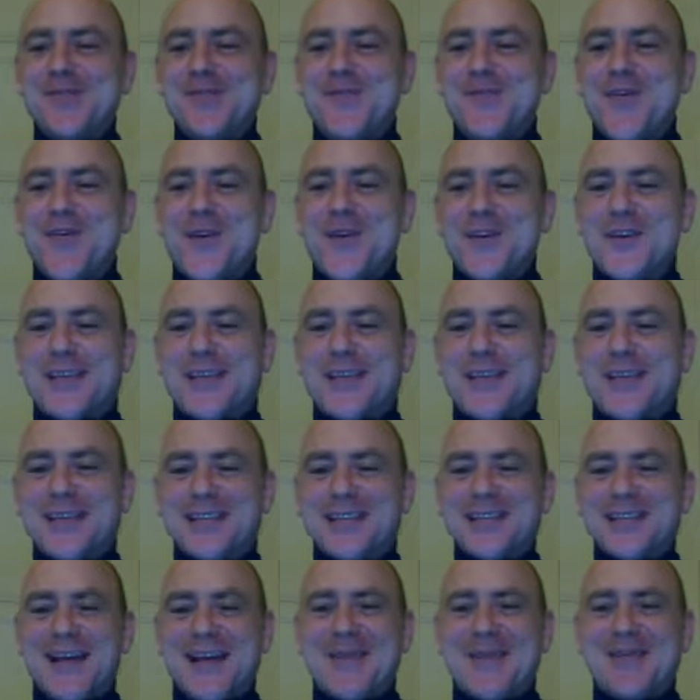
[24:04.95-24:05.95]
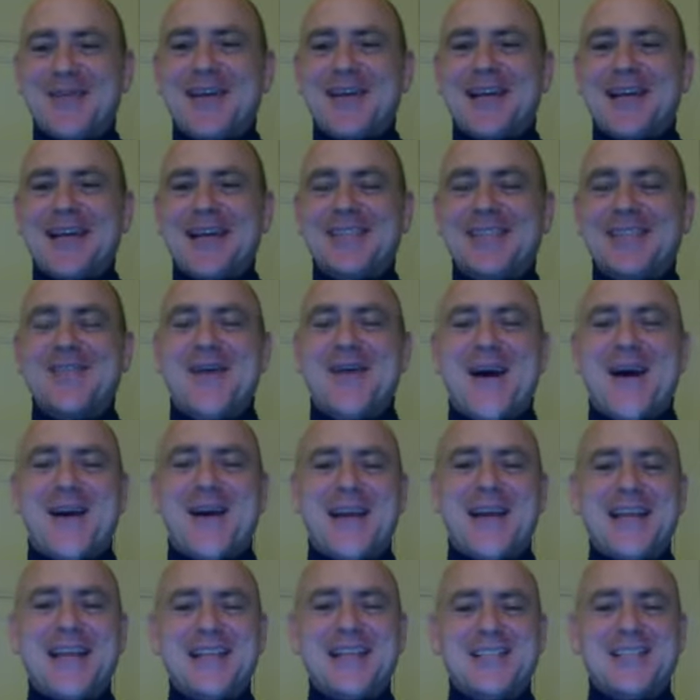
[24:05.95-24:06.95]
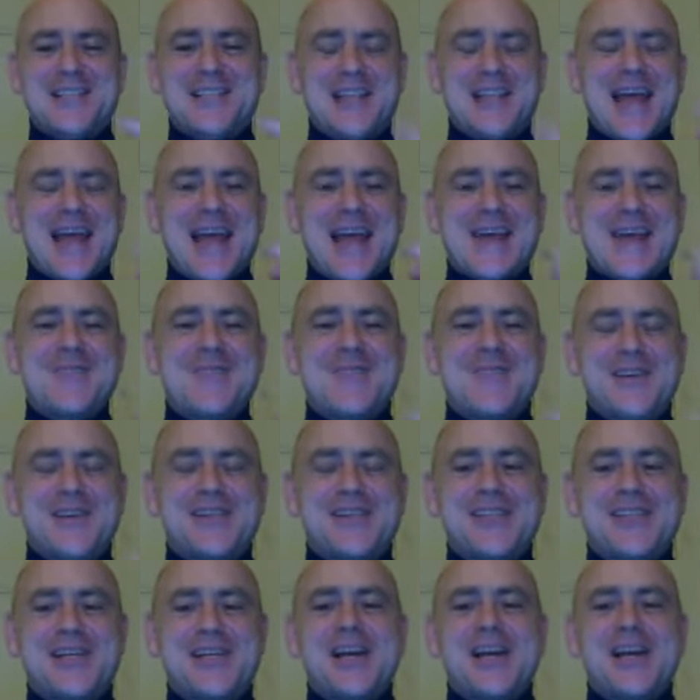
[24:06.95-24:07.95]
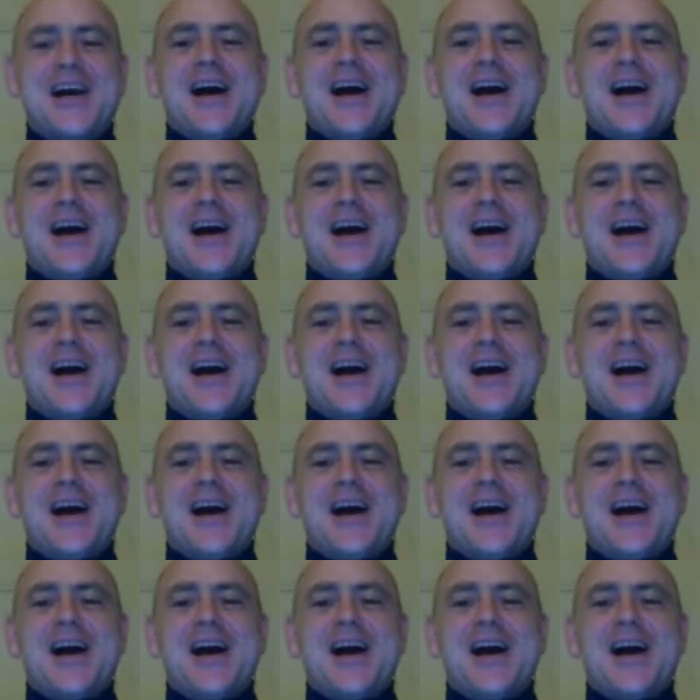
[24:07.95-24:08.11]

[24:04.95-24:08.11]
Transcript: focusing this, I want to get to how English language